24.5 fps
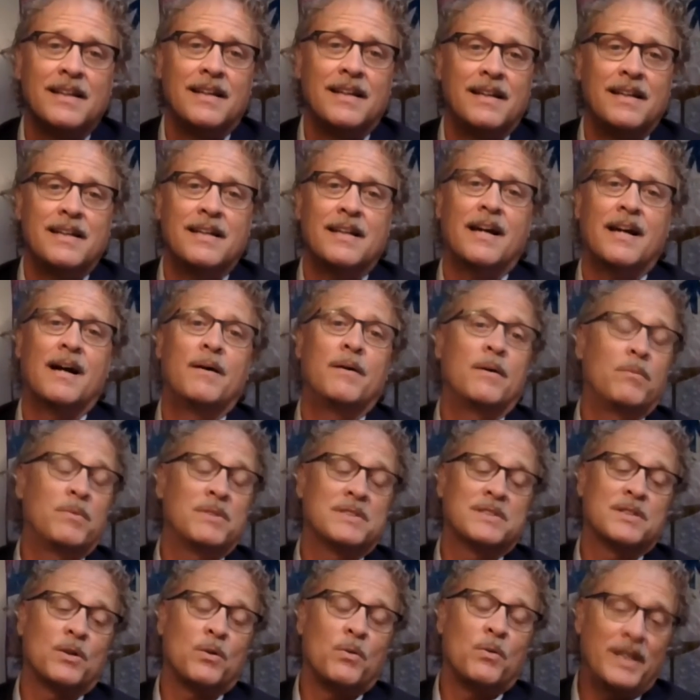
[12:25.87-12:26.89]
It
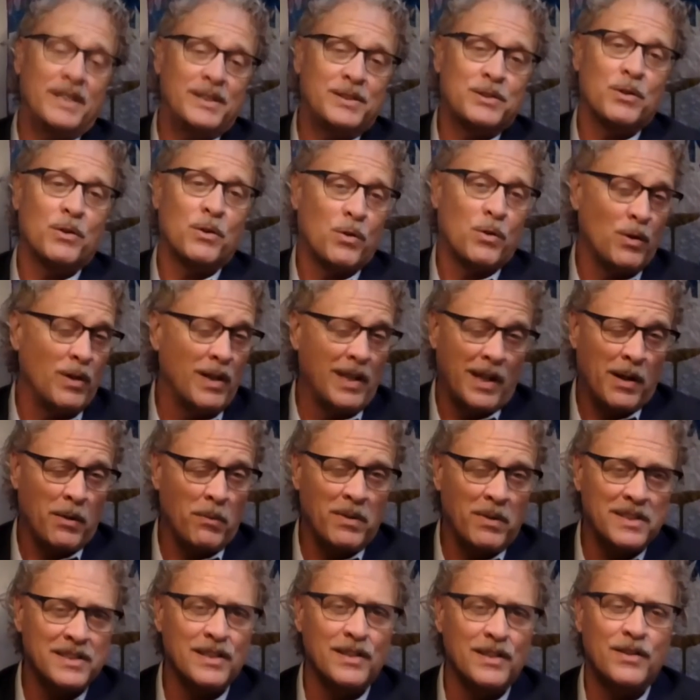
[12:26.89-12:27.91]
wasn't quite so grueling.
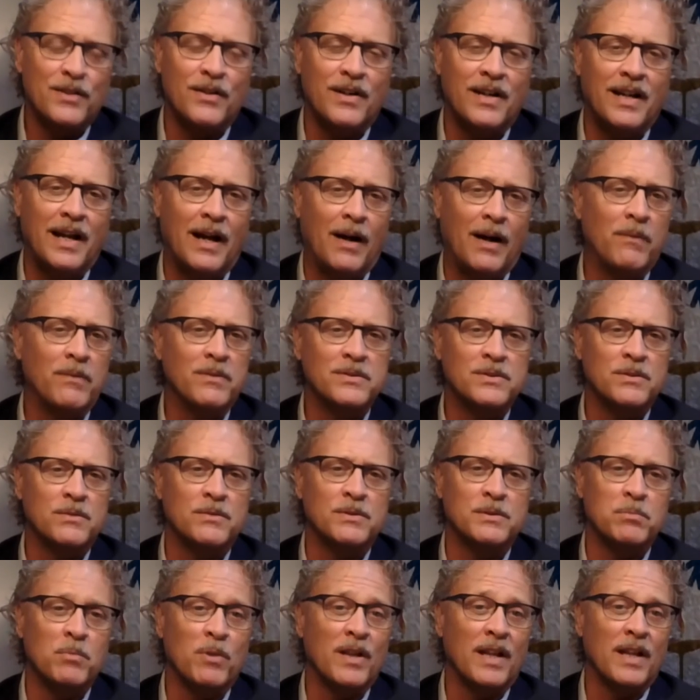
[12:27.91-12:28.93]
It wasn't 30 hours. It
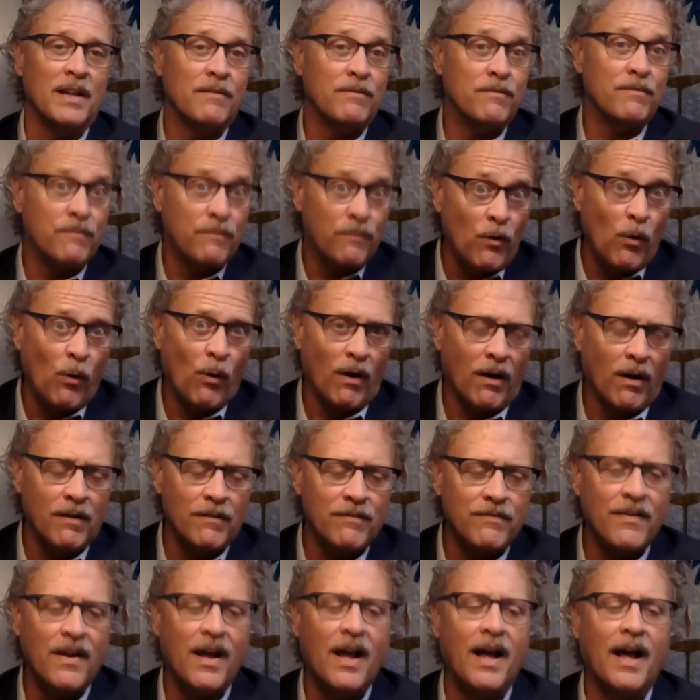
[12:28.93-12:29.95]
was more like 4
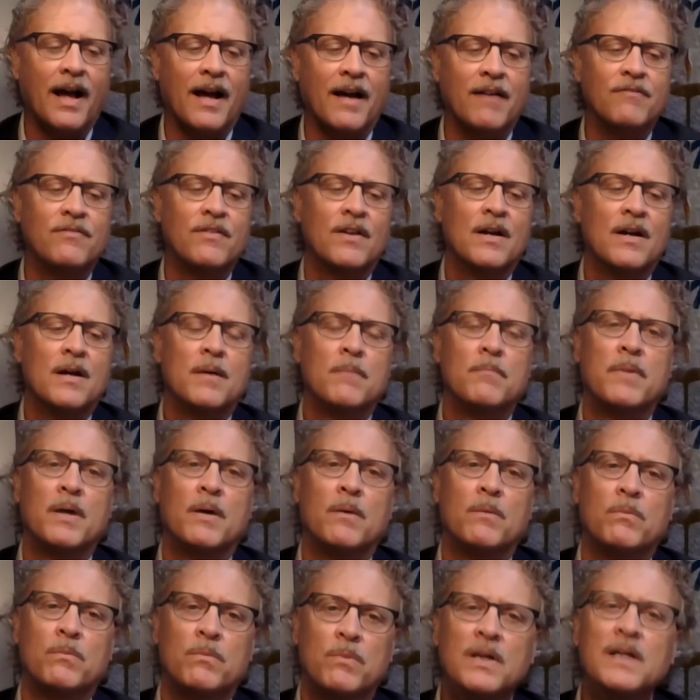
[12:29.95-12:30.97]
or 5,
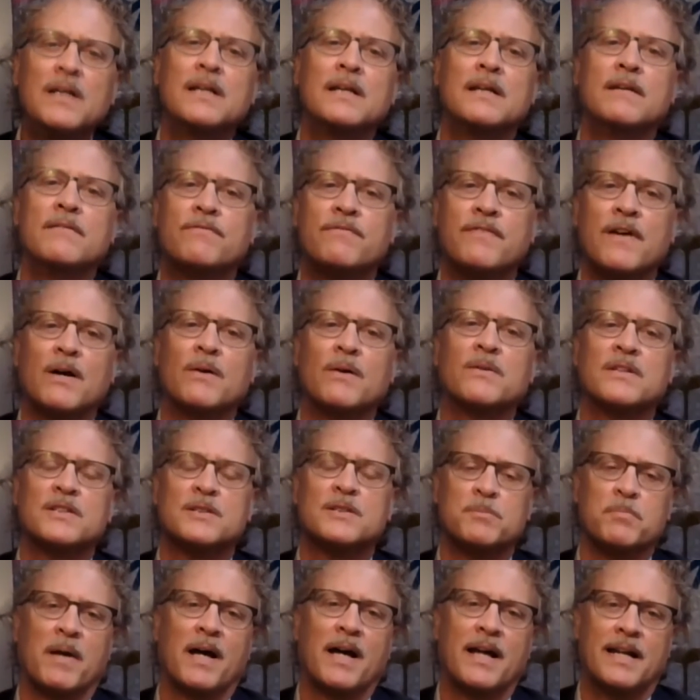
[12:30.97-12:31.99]
but really found a
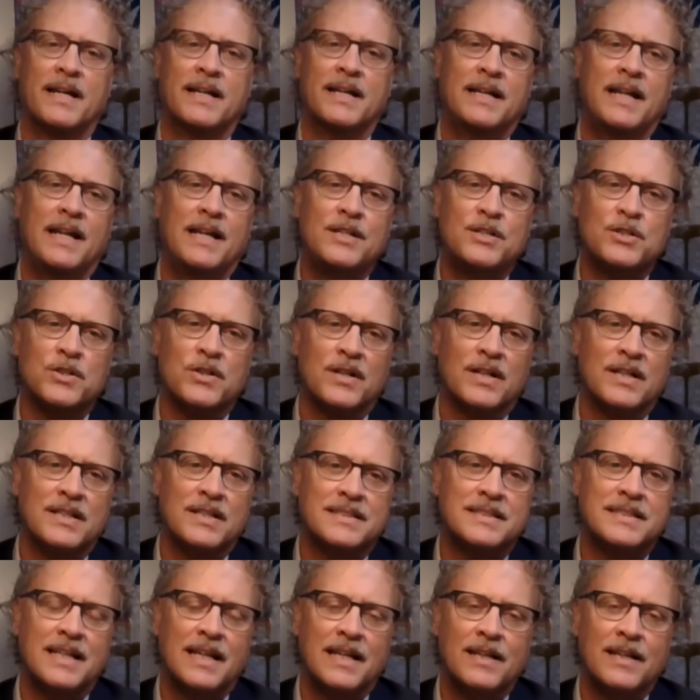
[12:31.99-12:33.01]
spot in nature
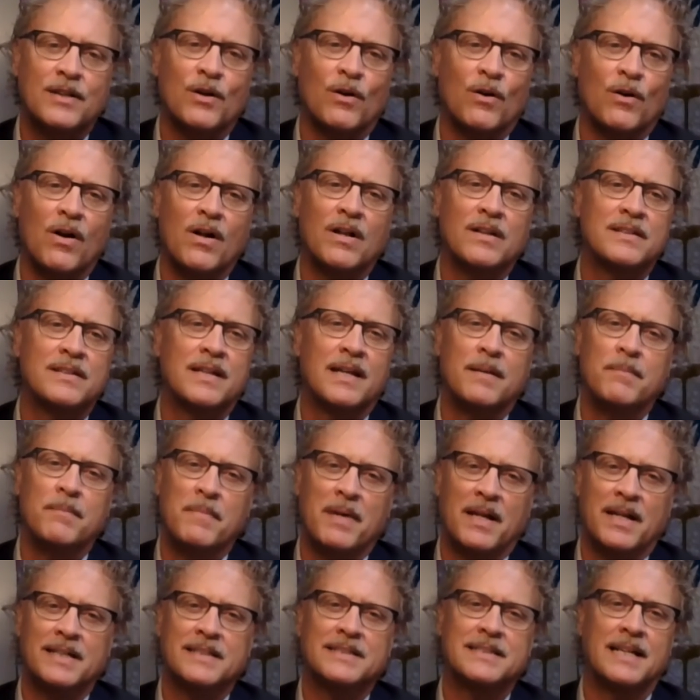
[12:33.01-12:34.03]
and stayed there all day
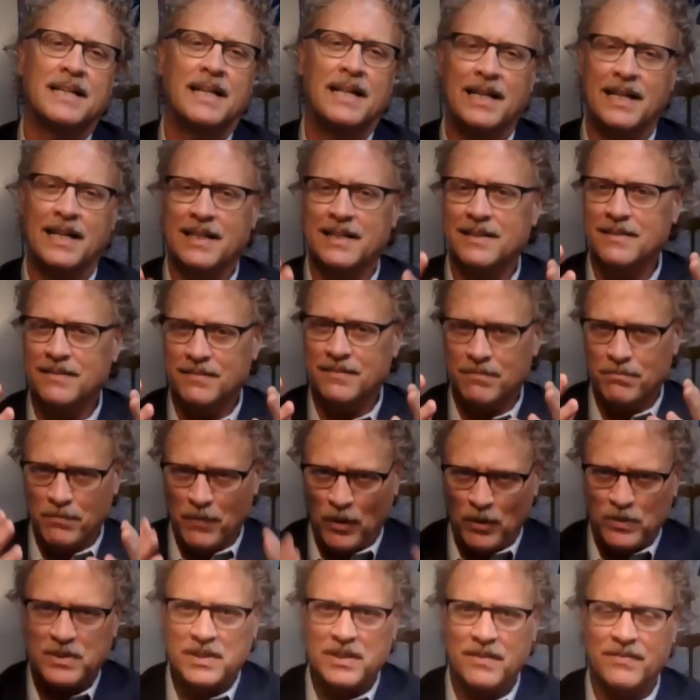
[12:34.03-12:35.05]
meditating. And
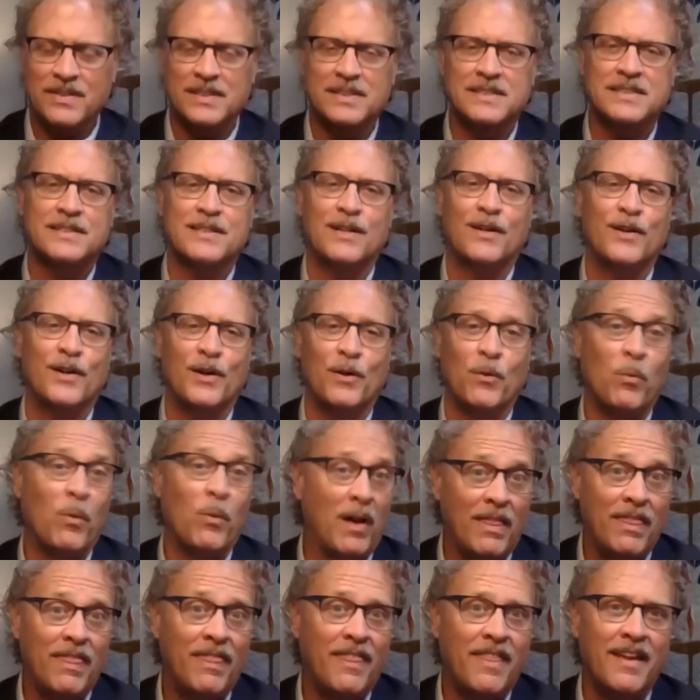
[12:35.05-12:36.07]
most of us stared at
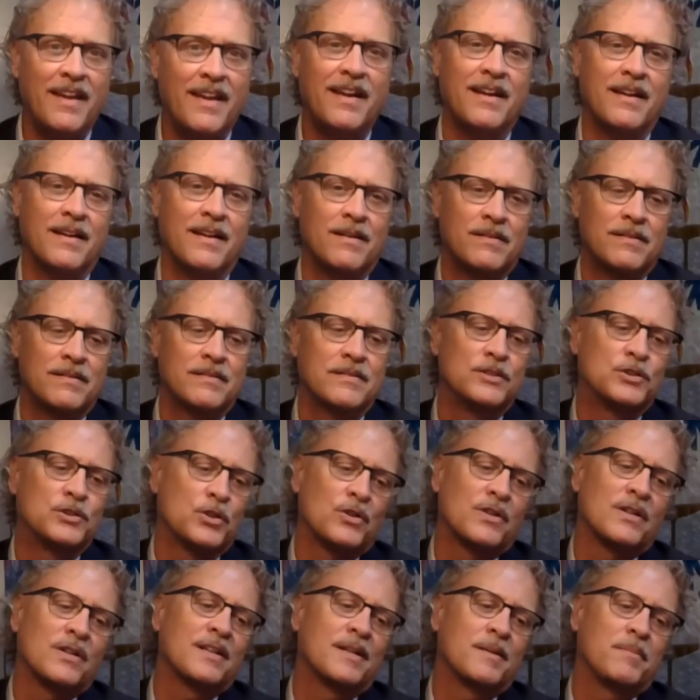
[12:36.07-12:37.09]
one thing and
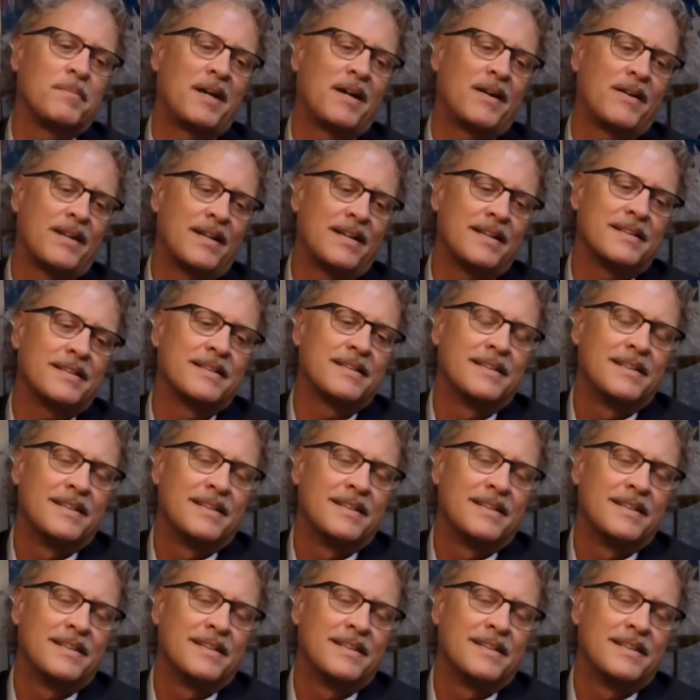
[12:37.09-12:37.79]
journaled about it.